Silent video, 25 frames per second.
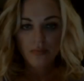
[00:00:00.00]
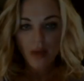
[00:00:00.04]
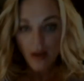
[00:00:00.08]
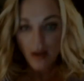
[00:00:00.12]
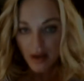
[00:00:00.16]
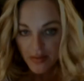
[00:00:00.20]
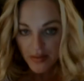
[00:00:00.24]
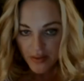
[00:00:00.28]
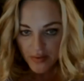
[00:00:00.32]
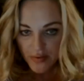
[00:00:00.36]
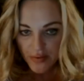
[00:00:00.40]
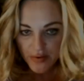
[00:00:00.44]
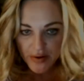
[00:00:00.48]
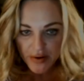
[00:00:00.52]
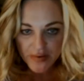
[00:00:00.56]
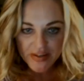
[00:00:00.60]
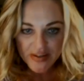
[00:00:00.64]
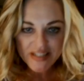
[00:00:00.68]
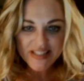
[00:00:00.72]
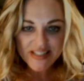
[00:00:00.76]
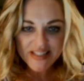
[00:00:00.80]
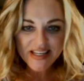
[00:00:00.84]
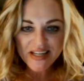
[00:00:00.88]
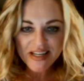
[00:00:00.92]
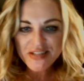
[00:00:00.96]
Hi there,
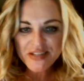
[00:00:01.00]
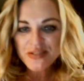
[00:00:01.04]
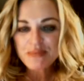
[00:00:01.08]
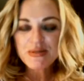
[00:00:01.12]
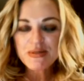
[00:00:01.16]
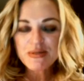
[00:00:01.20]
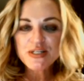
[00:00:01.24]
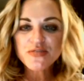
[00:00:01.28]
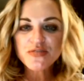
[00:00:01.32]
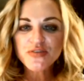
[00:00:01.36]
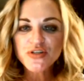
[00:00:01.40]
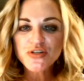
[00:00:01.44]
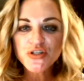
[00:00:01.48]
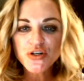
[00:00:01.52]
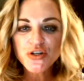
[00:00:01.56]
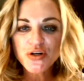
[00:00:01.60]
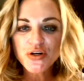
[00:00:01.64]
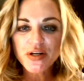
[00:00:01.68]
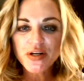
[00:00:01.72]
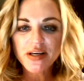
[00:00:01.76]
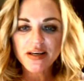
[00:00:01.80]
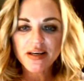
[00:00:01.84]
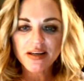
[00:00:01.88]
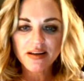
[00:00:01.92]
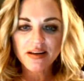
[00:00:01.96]
Aries. Thanks so much for
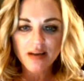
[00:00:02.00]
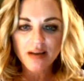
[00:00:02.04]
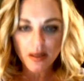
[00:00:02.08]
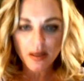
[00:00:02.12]
tuning in.